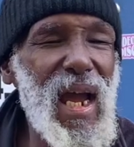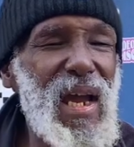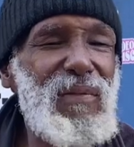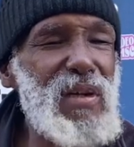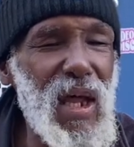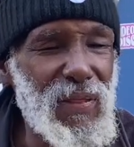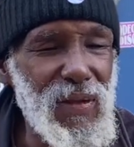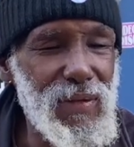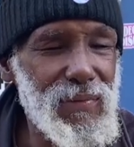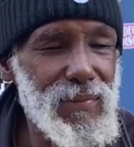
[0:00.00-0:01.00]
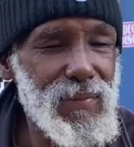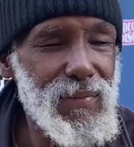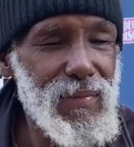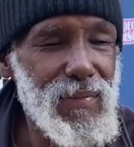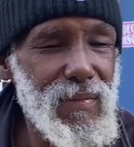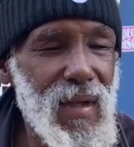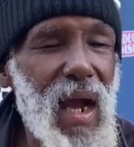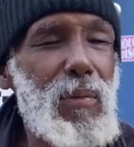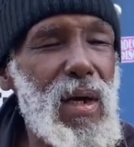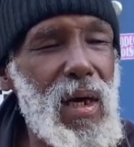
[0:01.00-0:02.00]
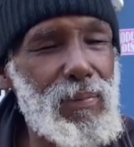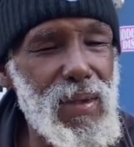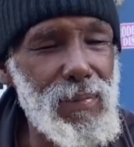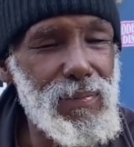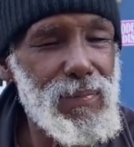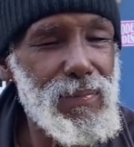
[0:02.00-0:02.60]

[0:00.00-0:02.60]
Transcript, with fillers: have nothing, I will help them.